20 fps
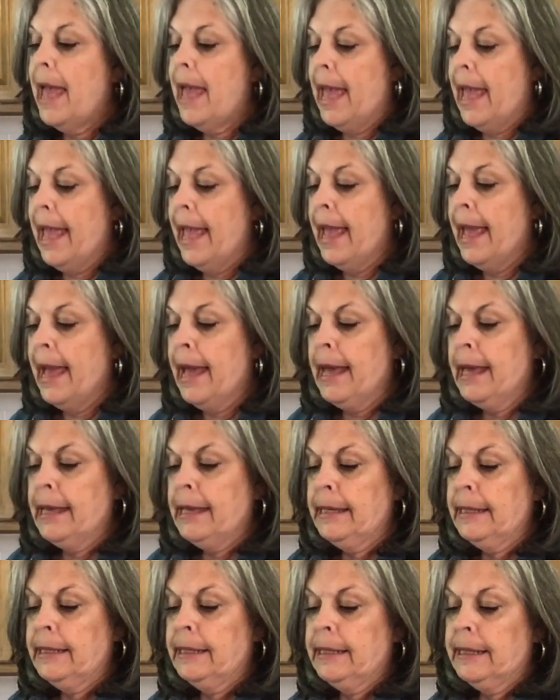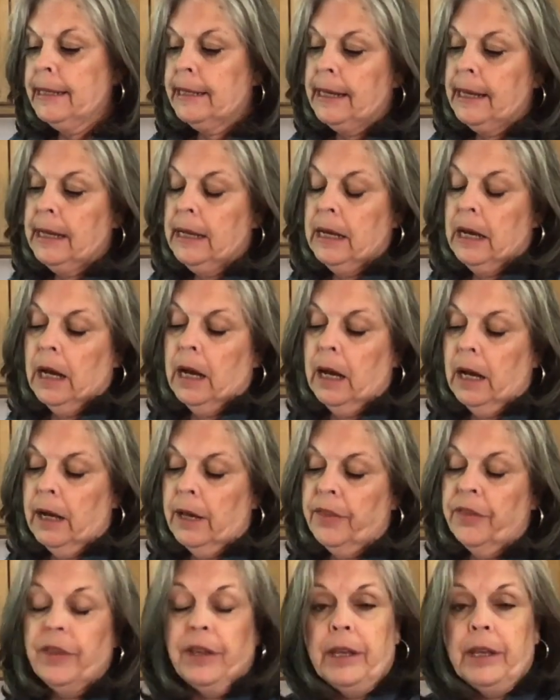and
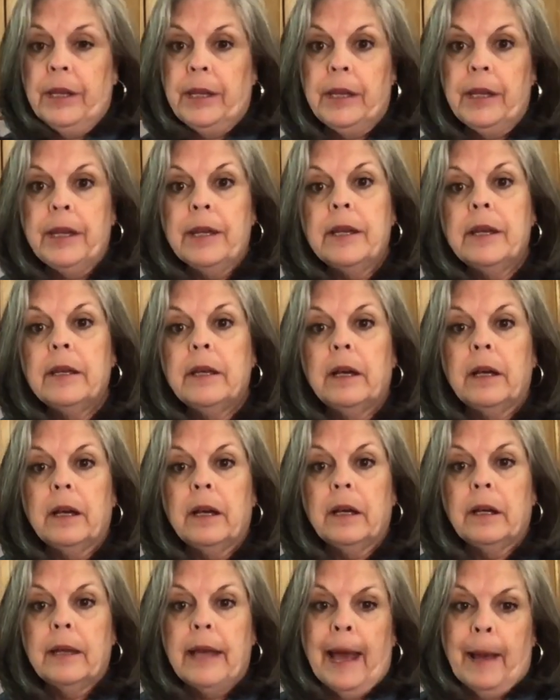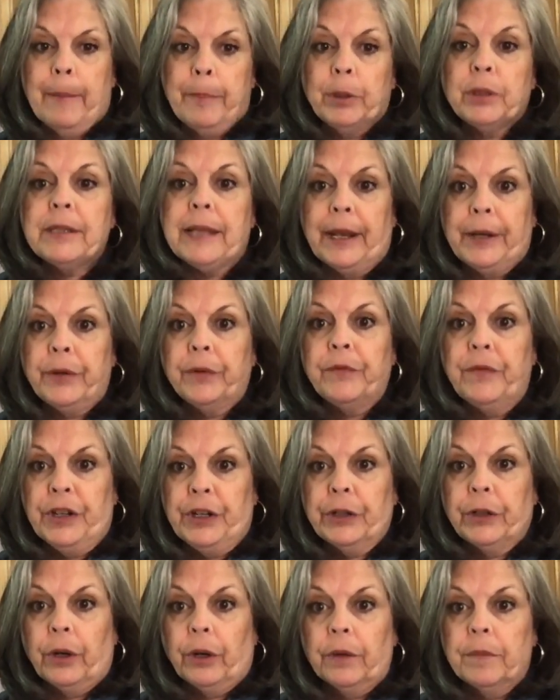the apple cider
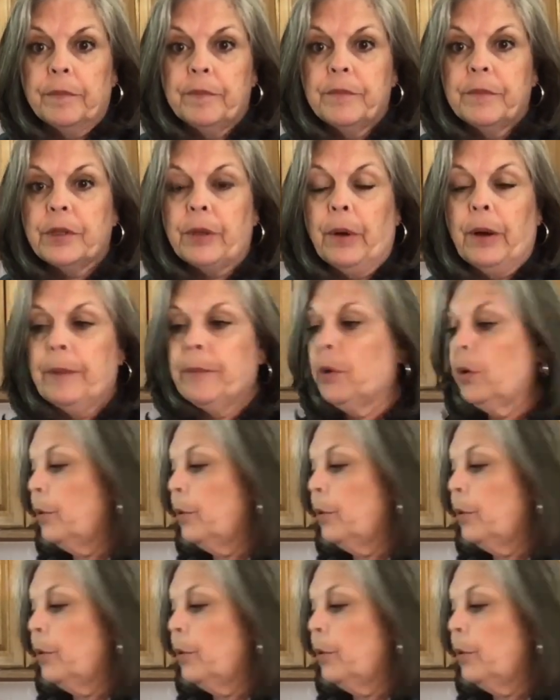vinegar. So I'm